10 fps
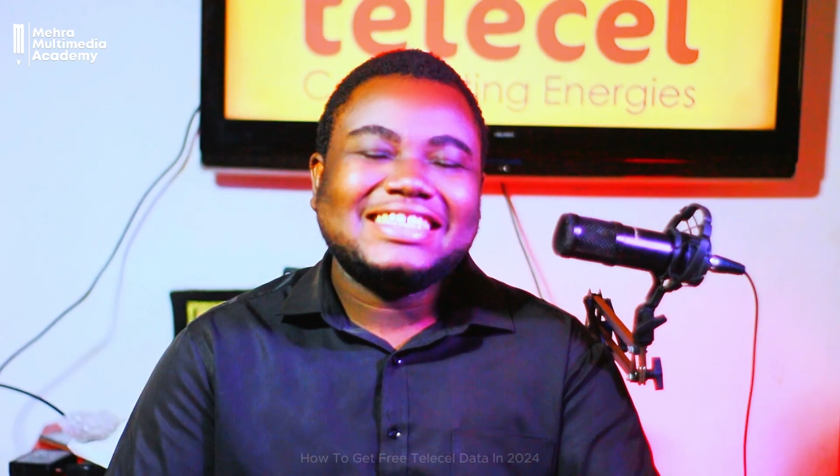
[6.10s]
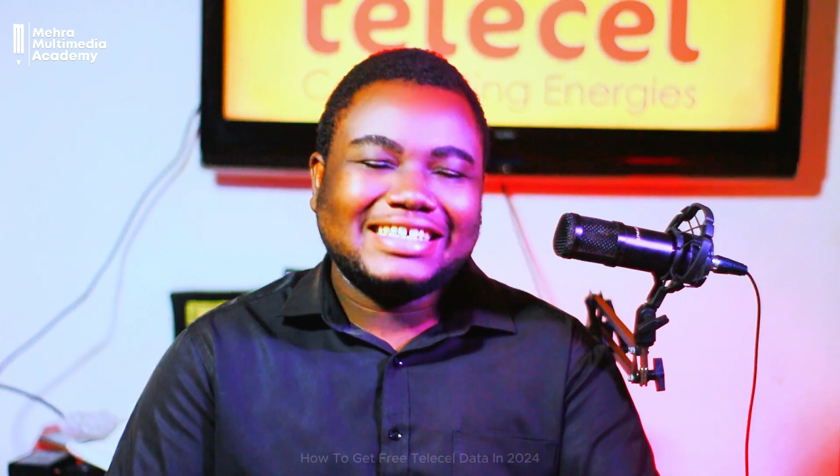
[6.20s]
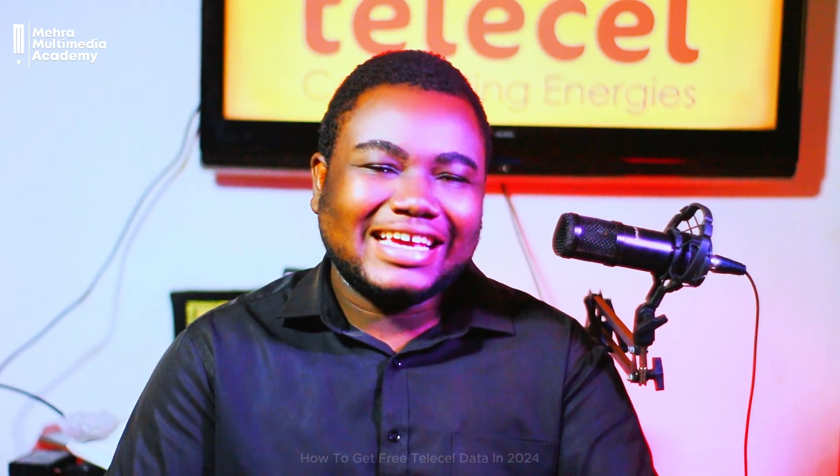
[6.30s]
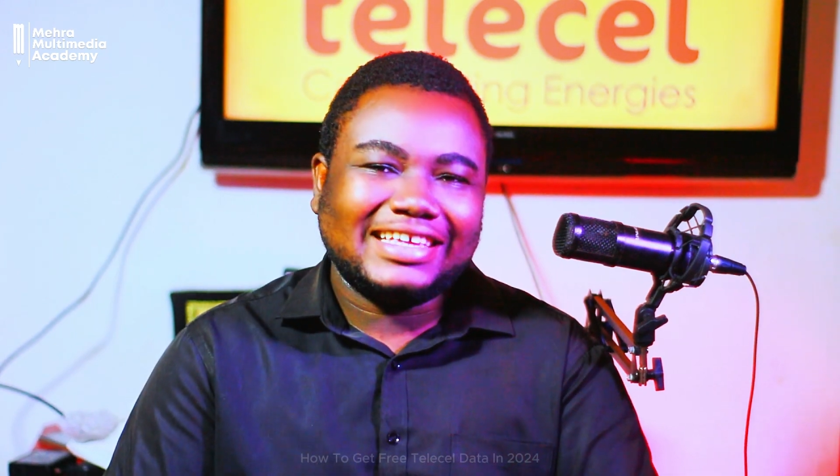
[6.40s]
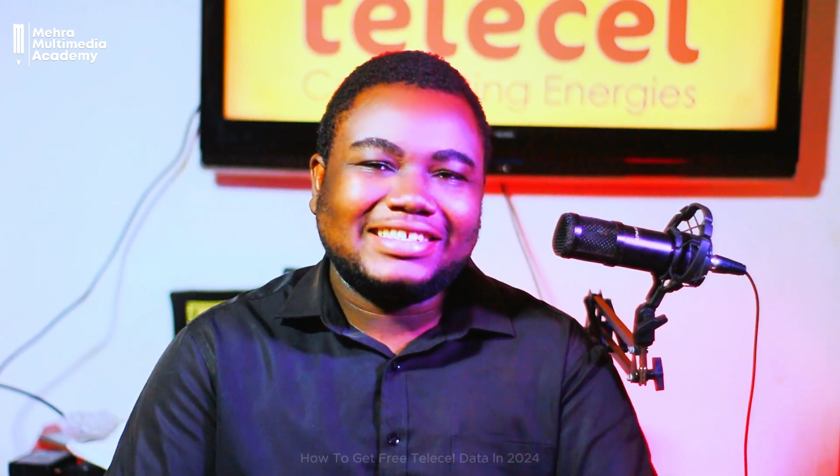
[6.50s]

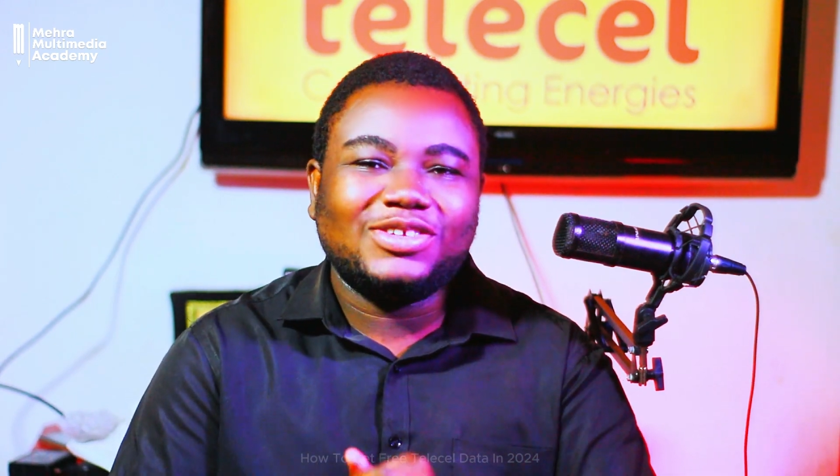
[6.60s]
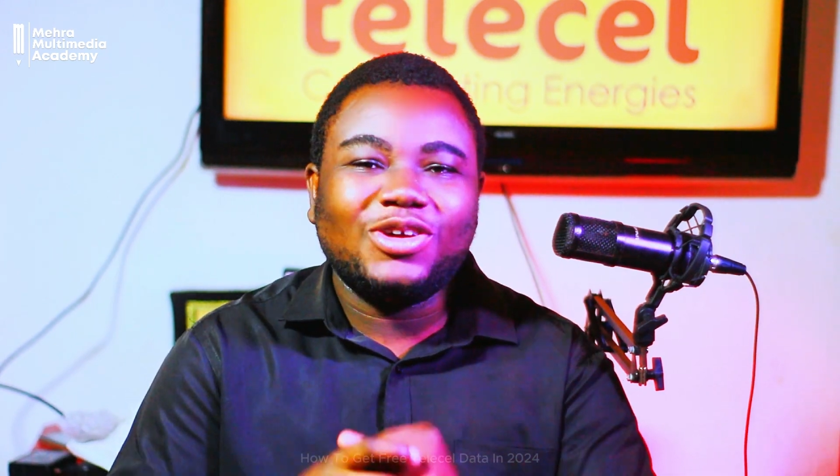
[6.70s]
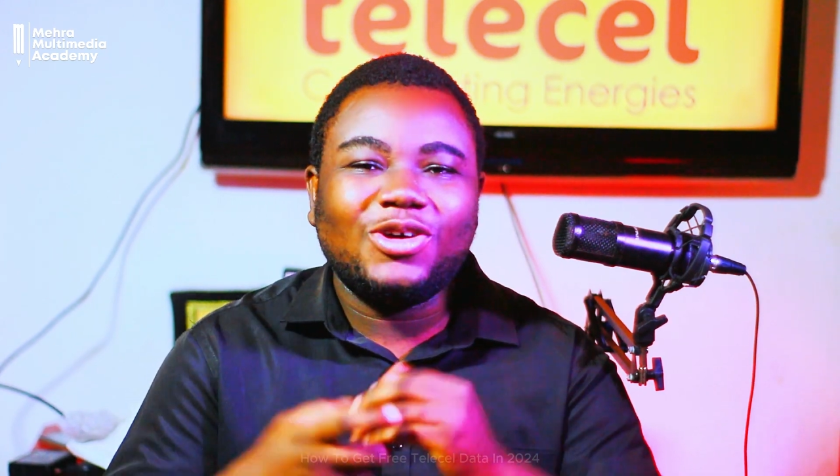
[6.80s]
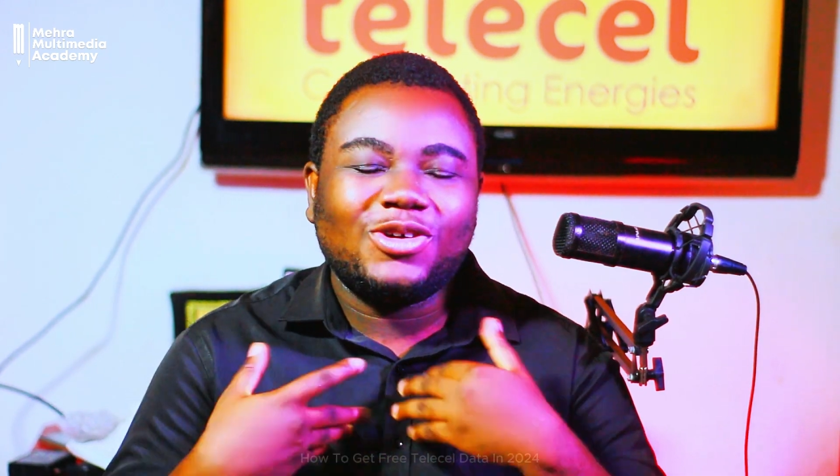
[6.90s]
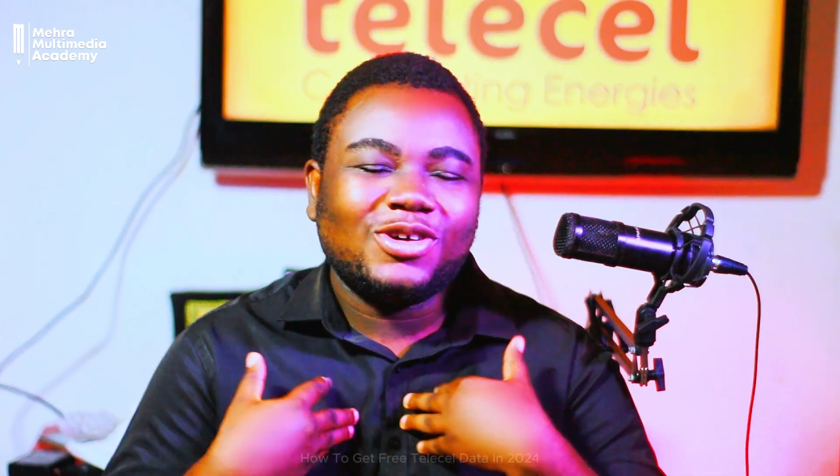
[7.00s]
Yes,
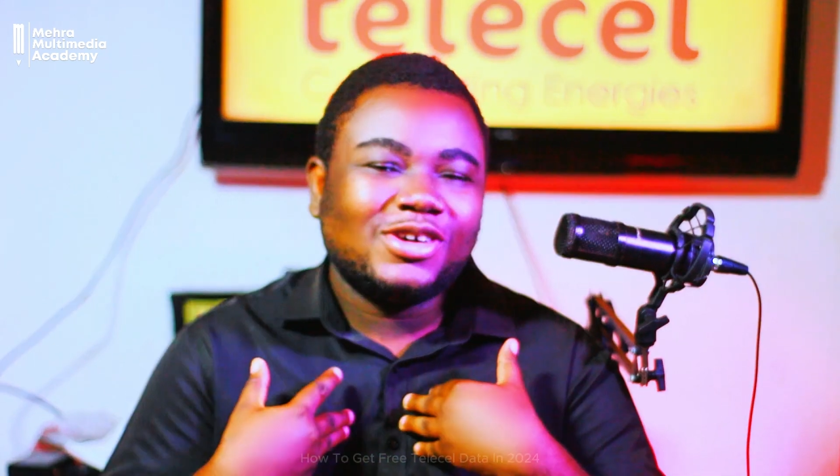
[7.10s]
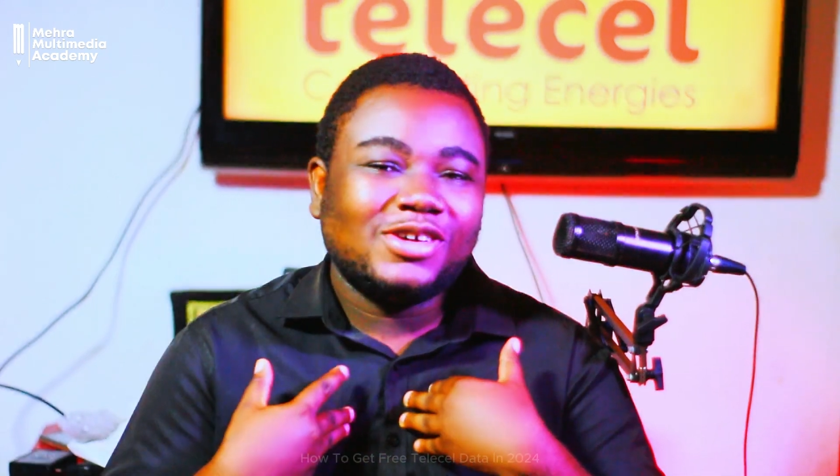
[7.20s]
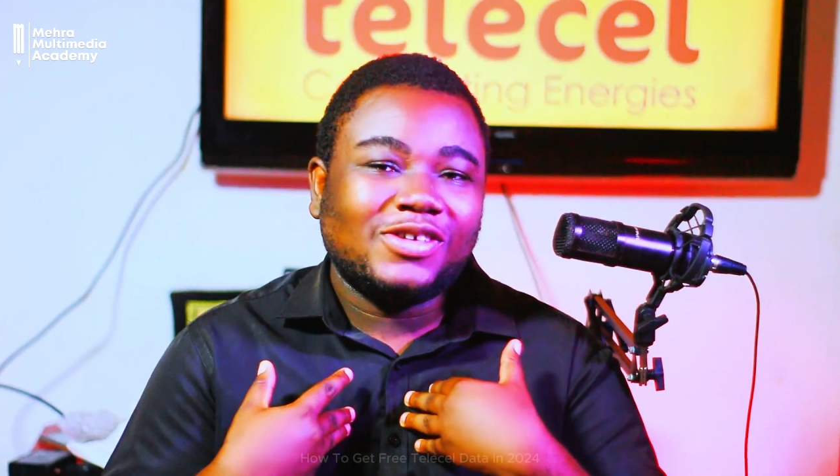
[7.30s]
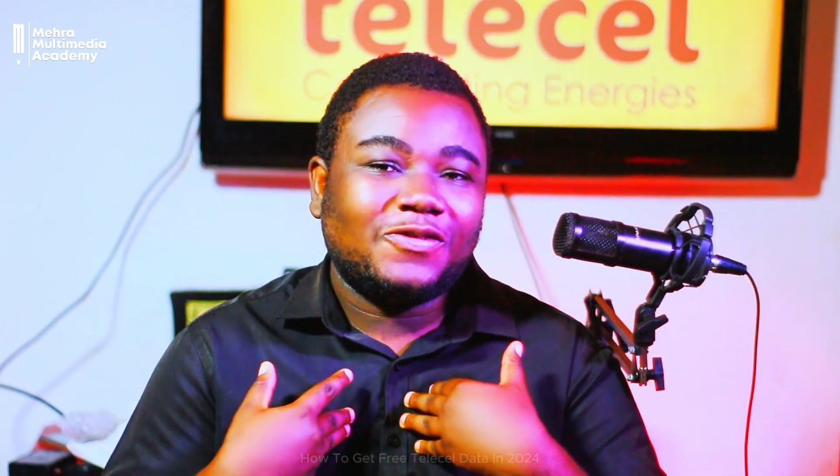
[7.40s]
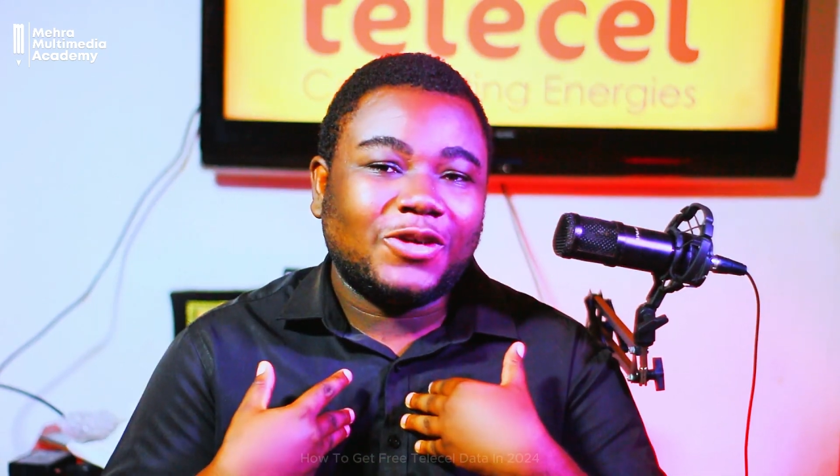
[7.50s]

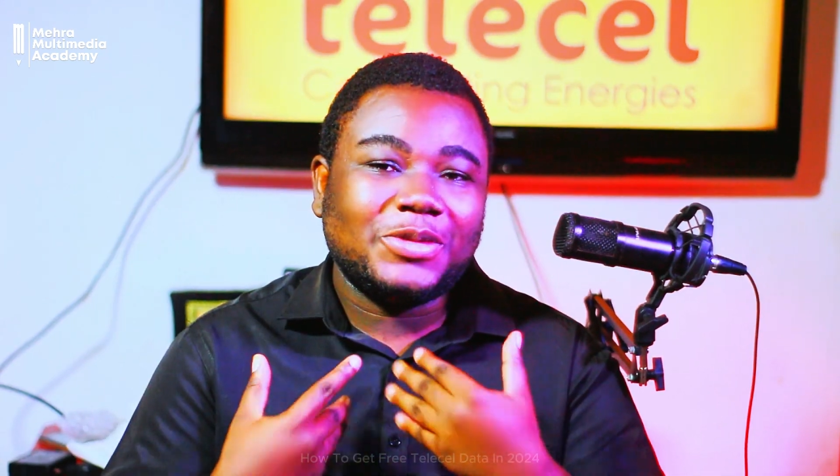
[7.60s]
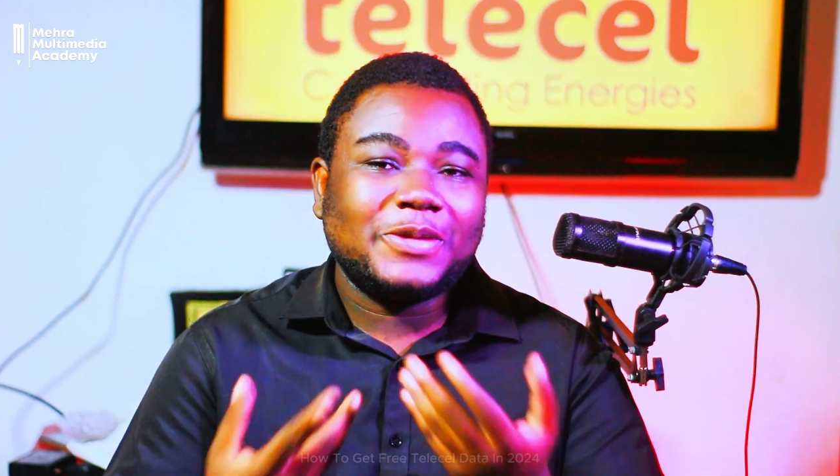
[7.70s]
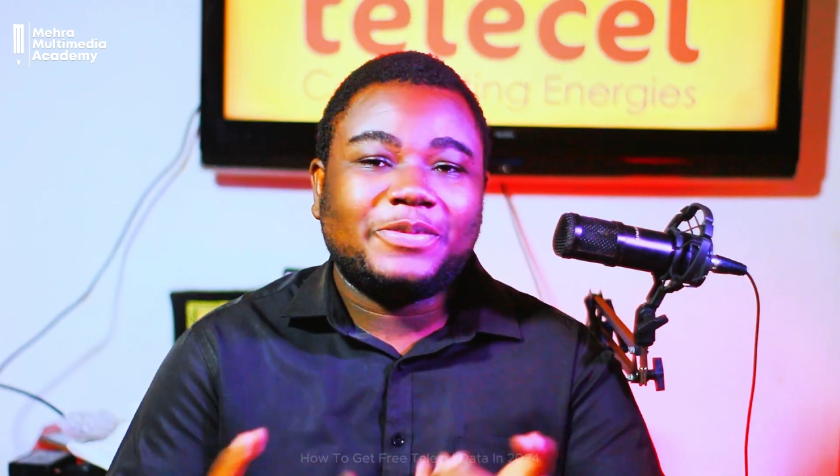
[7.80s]
for me